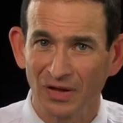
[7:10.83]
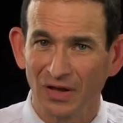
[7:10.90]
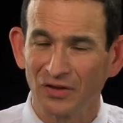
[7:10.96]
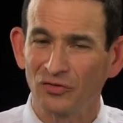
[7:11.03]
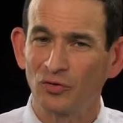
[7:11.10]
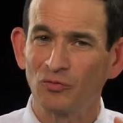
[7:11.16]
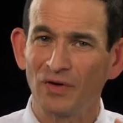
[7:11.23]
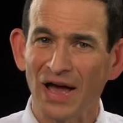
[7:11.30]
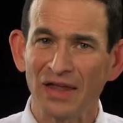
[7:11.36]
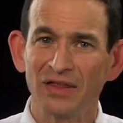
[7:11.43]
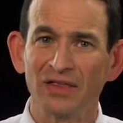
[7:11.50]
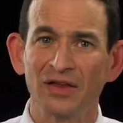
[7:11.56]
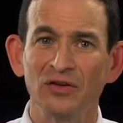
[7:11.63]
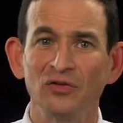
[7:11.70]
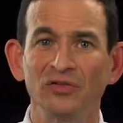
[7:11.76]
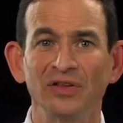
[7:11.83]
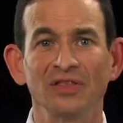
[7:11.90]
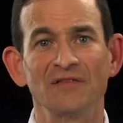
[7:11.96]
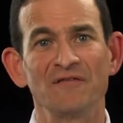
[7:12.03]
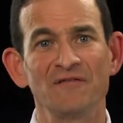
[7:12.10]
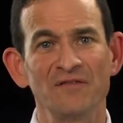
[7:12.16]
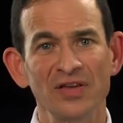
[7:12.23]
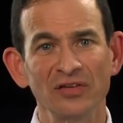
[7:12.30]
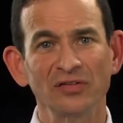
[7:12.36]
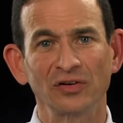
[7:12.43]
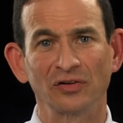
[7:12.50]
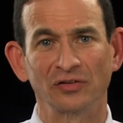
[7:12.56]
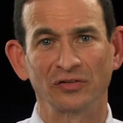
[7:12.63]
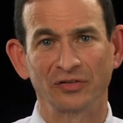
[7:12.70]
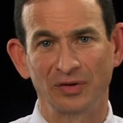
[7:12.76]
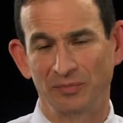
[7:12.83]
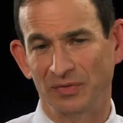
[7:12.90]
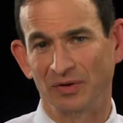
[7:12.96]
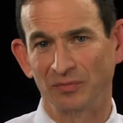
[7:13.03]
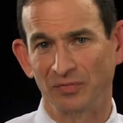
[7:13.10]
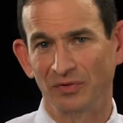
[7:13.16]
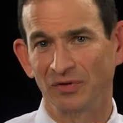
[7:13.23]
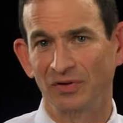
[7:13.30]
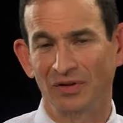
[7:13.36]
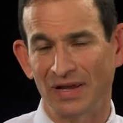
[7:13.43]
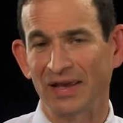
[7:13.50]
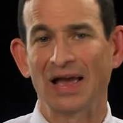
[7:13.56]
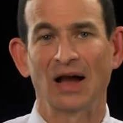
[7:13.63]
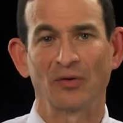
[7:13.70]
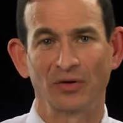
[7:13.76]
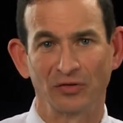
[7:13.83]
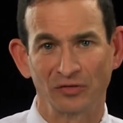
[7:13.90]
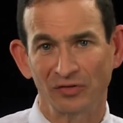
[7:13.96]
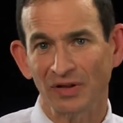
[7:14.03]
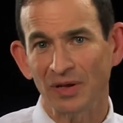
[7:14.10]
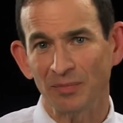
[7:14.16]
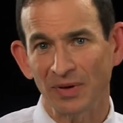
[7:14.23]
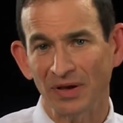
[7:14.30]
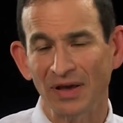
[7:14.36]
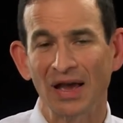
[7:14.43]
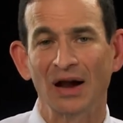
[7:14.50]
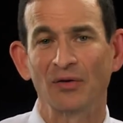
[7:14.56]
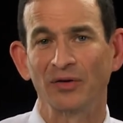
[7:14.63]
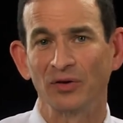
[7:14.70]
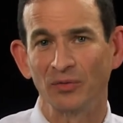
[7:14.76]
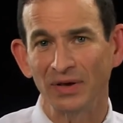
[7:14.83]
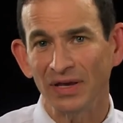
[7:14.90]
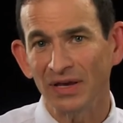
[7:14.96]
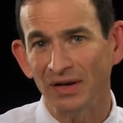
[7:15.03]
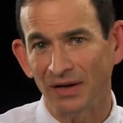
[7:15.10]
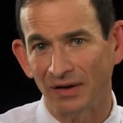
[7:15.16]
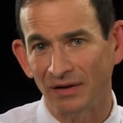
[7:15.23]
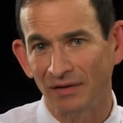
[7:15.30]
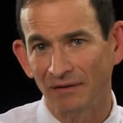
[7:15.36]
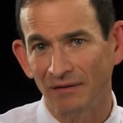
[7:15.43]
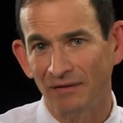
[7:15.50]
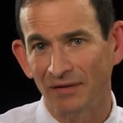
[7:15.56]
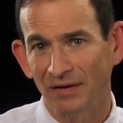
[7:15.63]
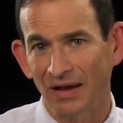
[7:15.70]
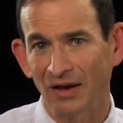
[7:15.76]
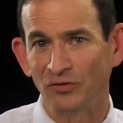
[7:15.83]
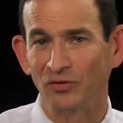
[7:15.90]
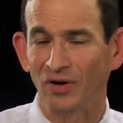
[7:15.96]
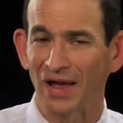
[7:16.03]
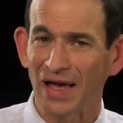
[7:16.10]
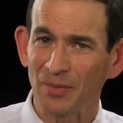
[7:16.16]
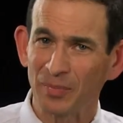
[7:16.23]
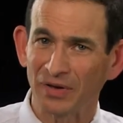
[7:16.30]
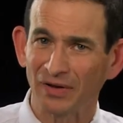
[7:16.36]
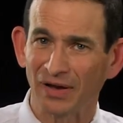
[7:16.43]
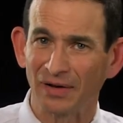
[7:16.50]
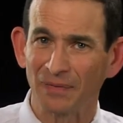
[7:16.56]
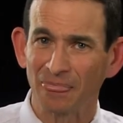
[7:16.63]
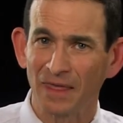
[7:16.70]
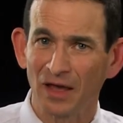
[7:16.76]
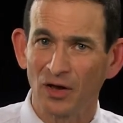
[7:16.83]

And so rather than using the physical symptoms, like how are you sleeping, how are you eating, how's your appetite,